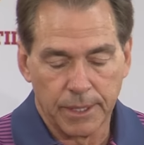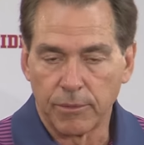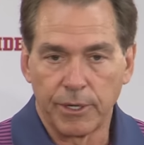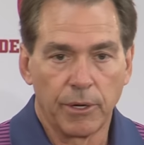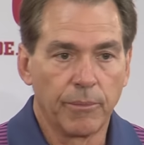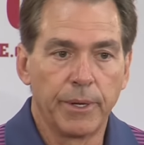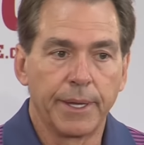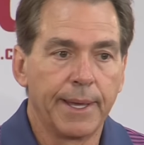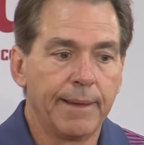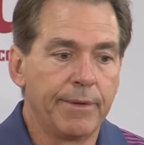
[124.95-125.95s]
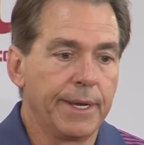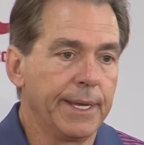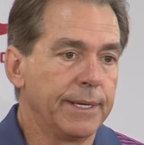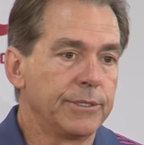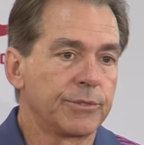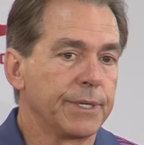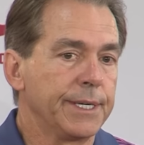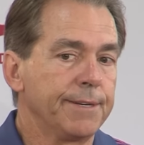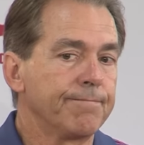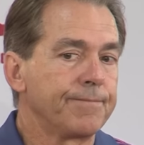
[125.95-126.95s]
We don't really have any
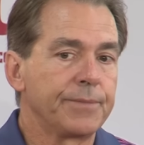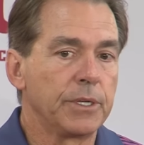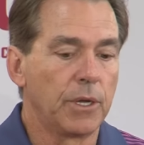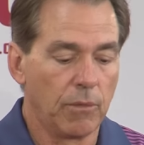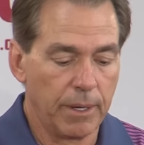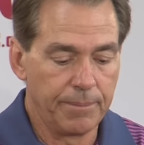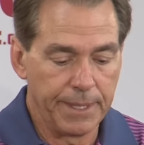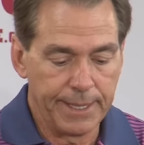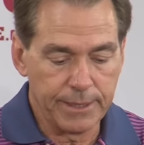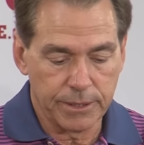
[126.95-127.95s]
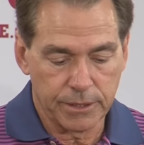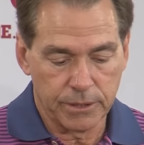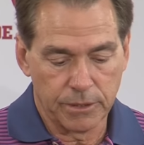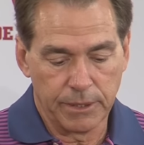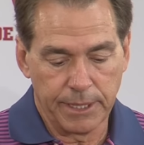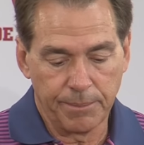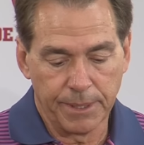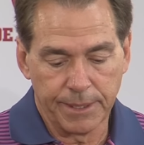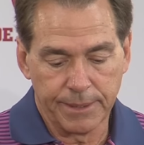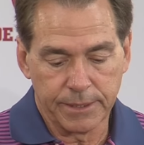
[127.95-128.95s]
injury, you know, updates or
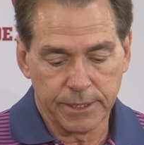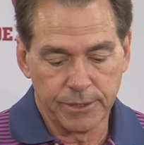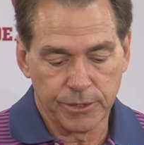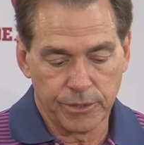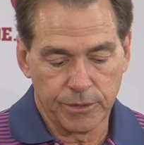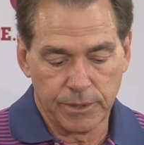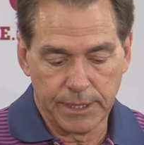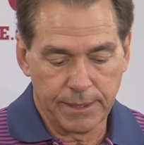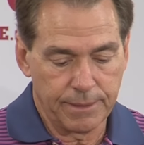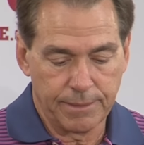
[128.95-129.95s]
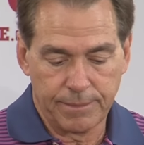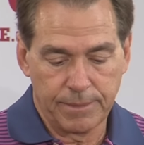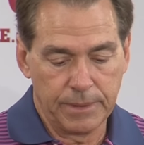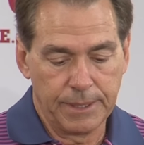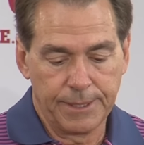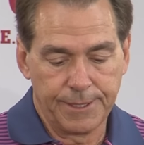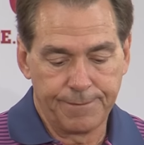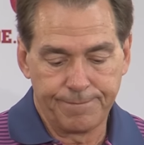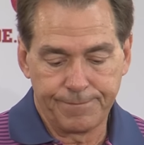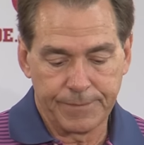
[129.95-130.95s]
anybody that's injured that
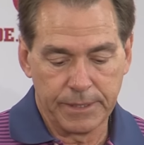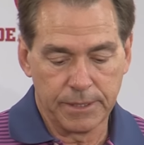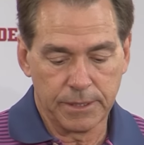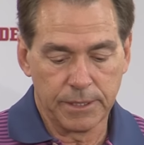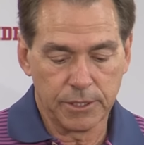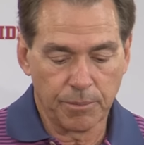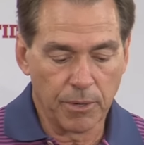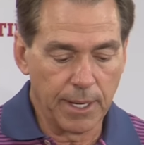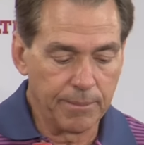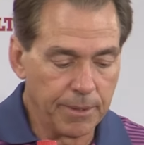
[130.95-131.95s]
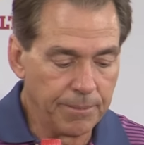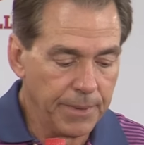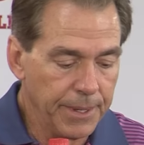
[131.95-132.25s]
is a problem.